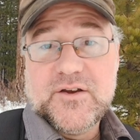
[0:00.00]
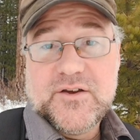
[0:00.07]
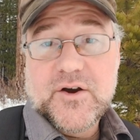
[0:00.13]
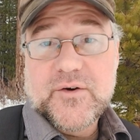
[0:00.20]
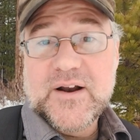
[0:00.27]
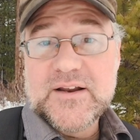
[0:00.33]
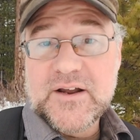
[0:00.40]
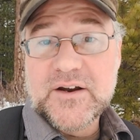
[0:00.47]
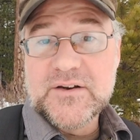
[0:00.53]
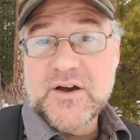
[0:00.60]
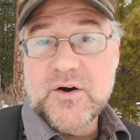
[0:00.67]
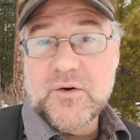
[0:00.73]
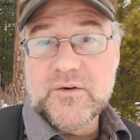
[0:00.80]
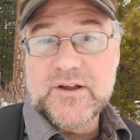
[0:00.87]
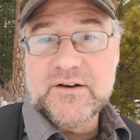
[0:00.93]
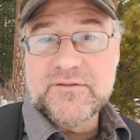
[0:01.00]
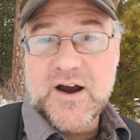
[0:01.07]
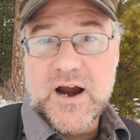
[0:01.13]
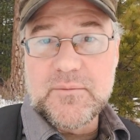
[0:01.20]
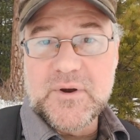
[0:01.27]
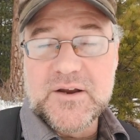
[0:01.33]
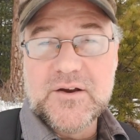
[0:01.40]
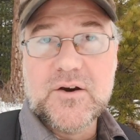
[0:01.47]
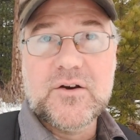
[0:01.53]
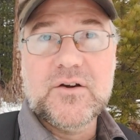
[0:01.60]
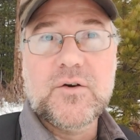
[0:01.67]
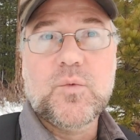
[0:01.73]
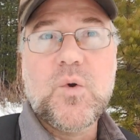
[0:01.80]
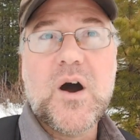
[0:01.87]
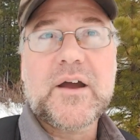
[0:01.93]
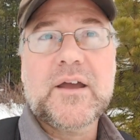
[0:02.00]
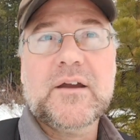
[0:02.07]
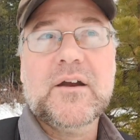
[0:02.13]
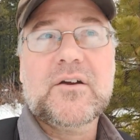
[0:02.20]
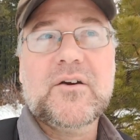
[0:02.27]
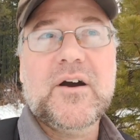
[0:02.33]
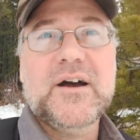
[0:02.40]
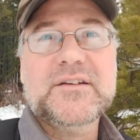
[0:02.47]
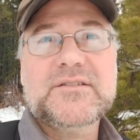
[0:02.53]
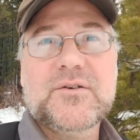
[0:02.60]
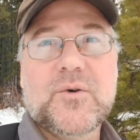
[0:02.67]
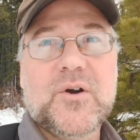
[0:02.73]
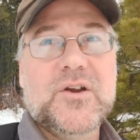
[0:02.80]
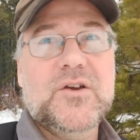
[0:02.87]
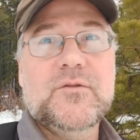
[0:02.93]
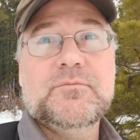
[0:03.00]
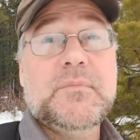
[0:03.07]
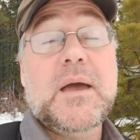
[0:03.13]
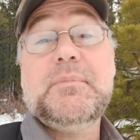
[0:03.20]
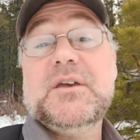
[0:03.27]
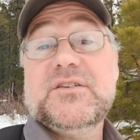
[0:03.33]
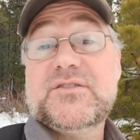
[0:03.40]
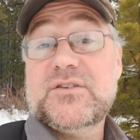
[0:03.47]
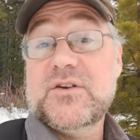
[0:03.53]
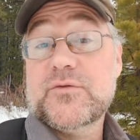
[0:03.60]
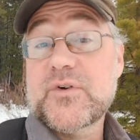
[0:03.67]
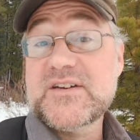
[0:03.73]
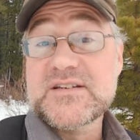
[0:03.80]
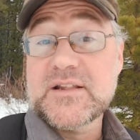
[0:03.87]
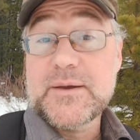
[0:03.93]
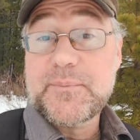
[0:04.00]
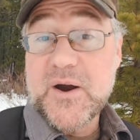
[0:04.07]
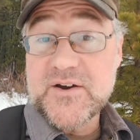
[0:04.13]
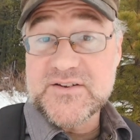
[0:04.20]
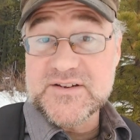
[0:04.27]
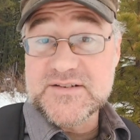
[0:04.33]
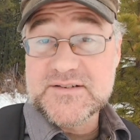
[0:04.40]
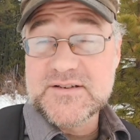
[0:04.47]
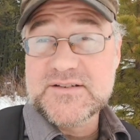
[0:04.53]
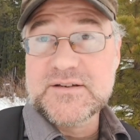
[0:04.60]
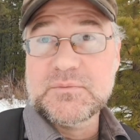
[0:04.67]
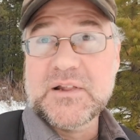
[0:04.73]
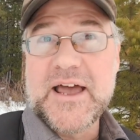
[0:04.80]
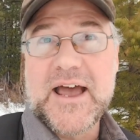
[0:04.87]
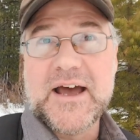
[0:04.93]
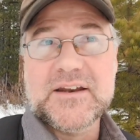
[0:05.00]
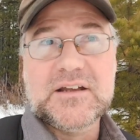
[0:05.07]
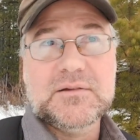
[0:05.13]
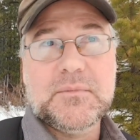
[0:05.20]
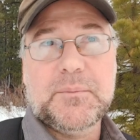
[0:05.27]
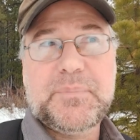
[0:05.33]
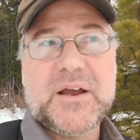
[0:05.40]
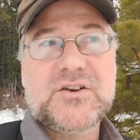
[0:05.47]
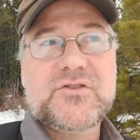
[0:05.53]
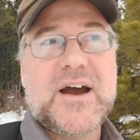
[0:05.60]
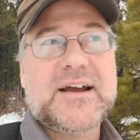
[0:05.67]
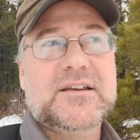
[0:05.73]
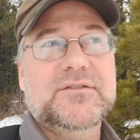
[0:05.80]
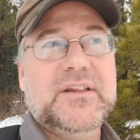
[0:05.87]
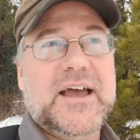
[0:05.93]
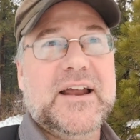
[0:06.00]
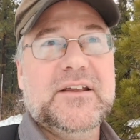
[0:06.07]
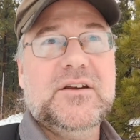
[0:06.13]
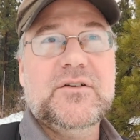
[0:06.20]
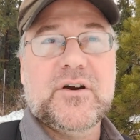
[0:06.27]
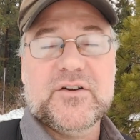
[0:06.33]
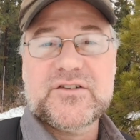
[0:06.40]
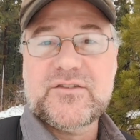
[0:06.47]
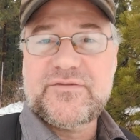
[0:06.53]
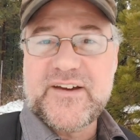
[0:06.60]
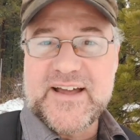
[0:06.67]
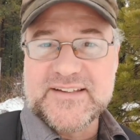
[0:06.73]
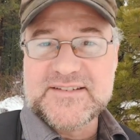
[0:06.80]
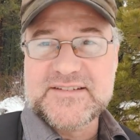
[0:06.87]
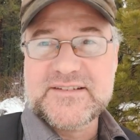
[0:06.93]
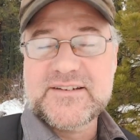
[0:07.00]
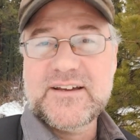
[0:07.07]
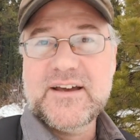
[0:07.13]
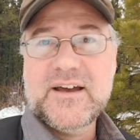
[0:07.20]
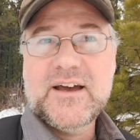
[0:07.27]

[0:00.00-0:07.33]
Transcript: you're in an unknown environment. You're, you're walking across, or you've maybe you've recently purchased some land, a, a big tract of land, and you notice a fence.